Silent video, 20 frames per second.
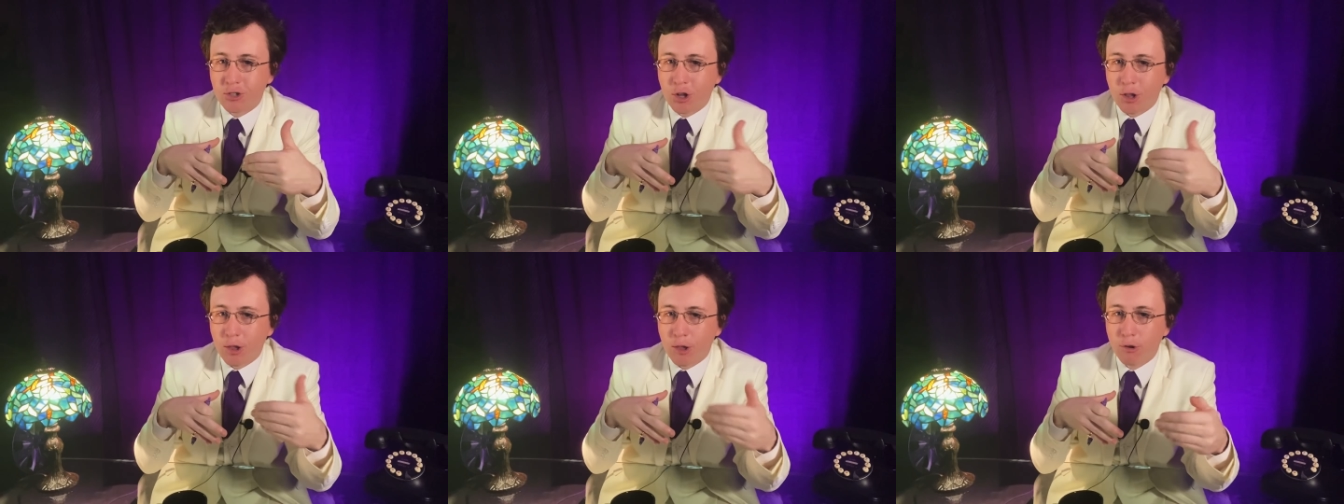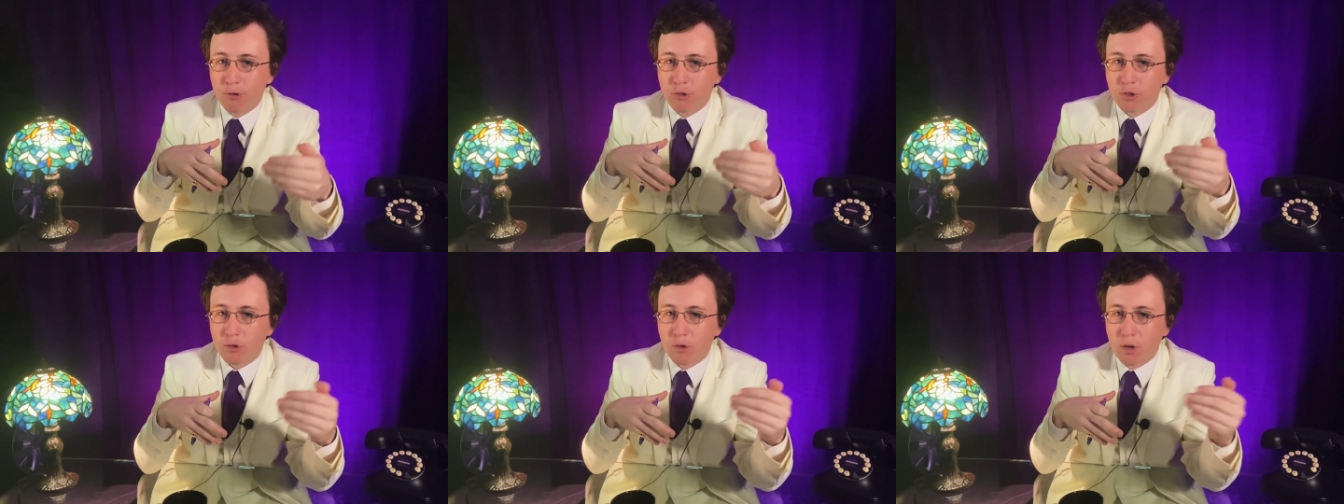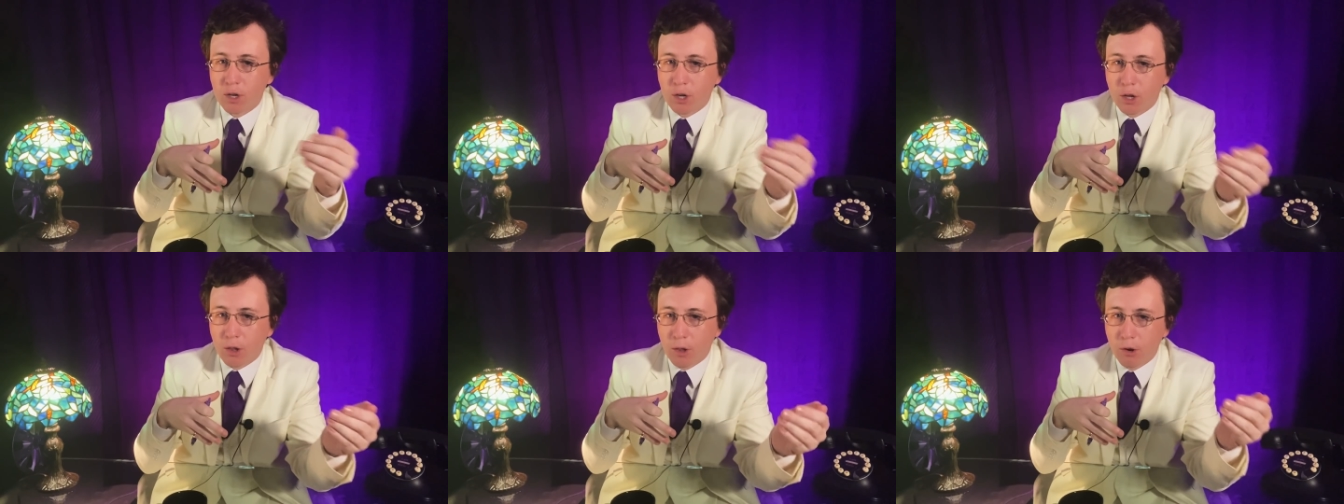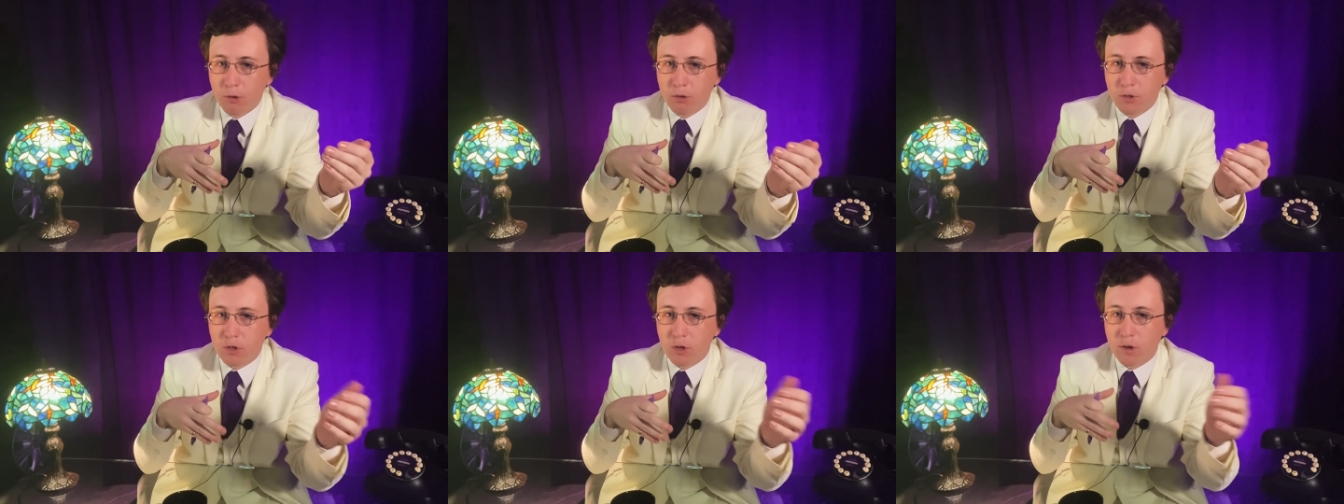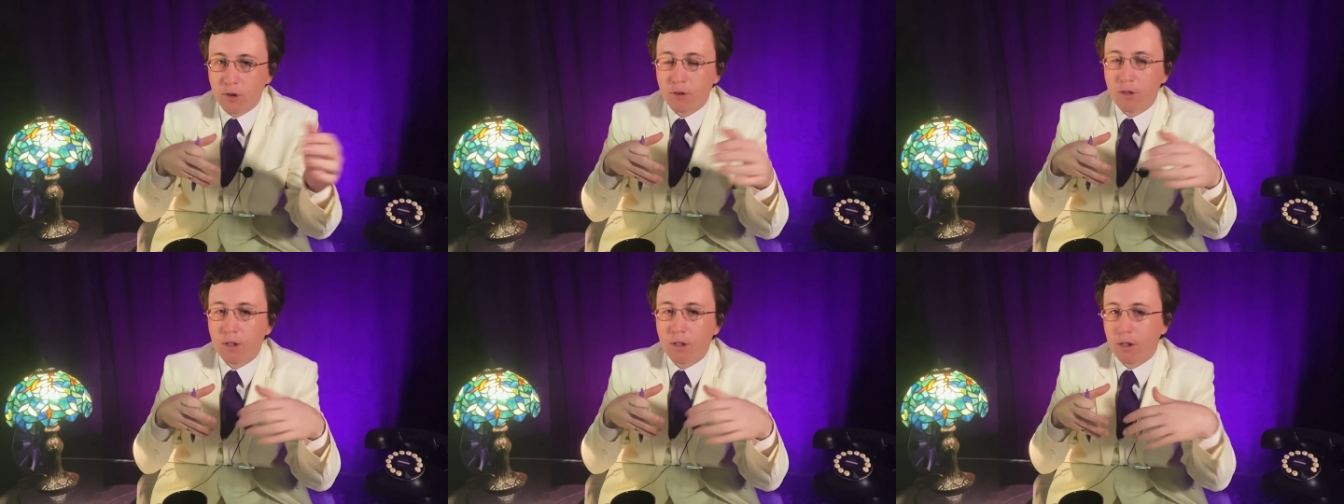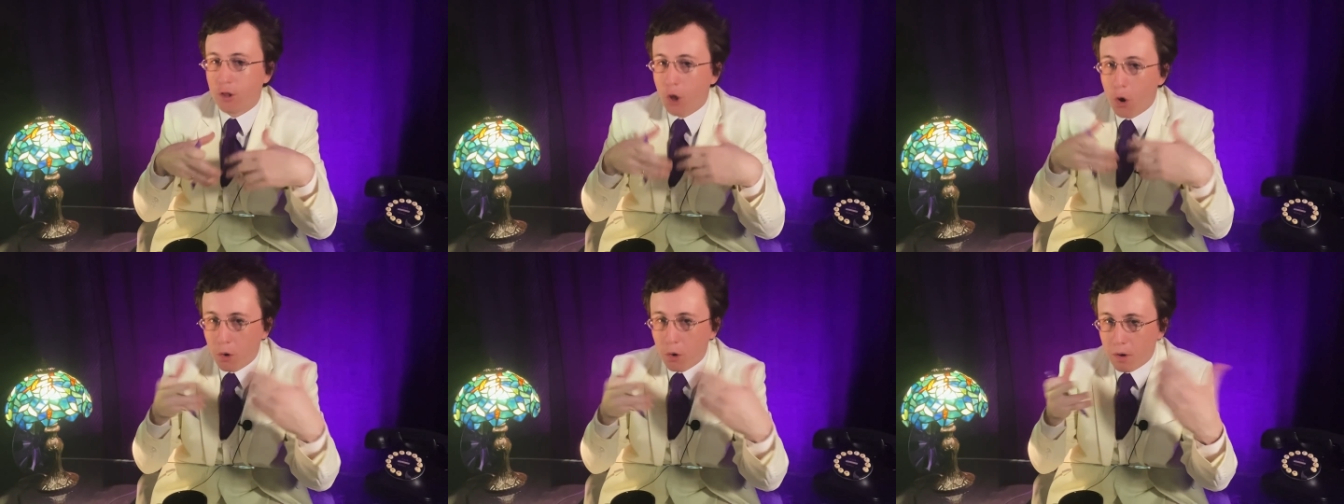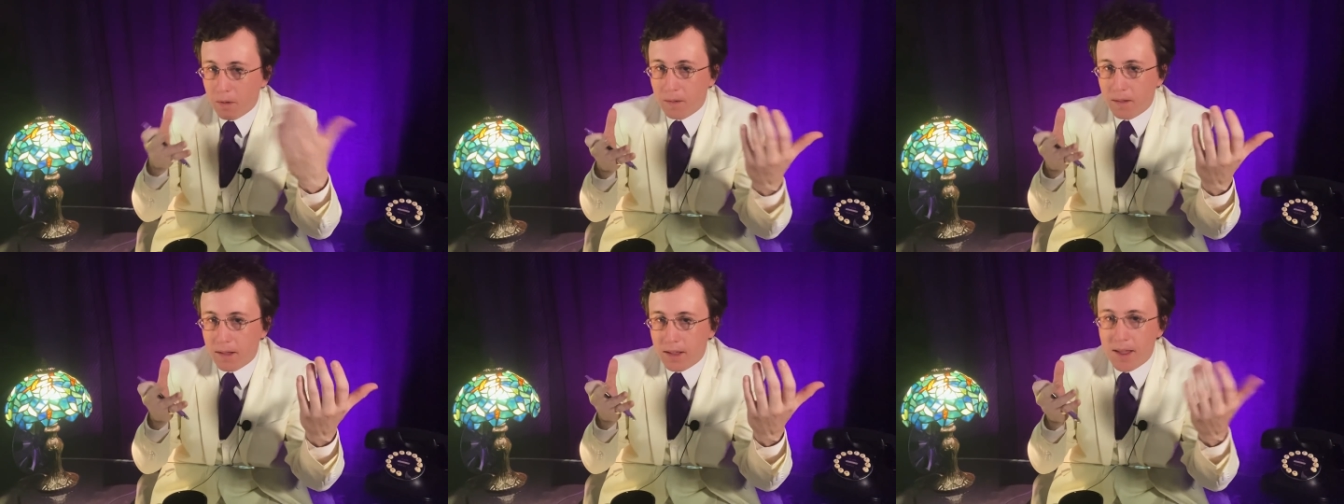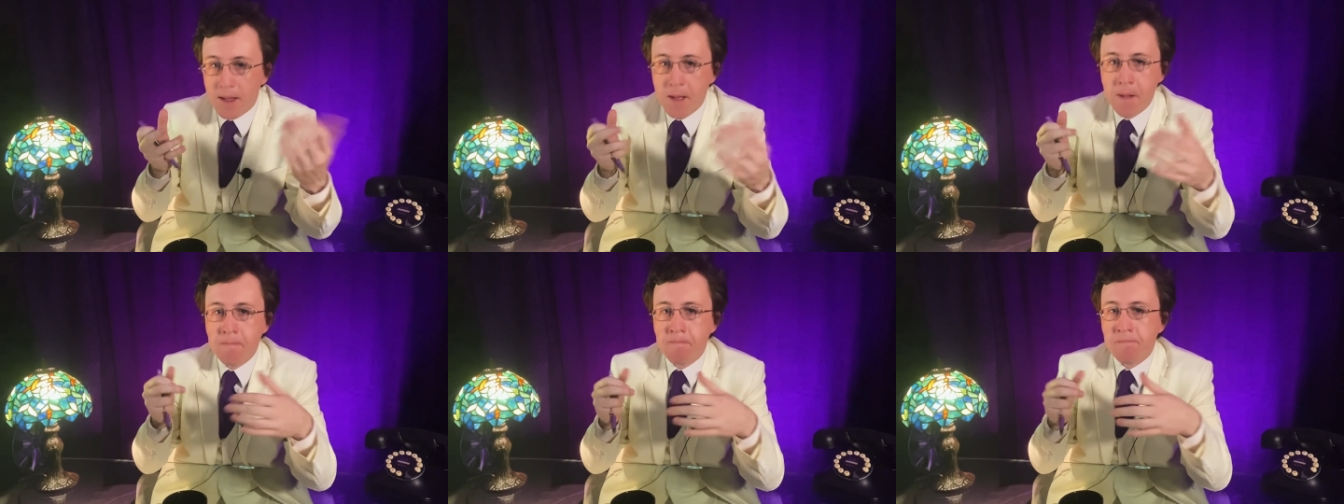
closer and closer locally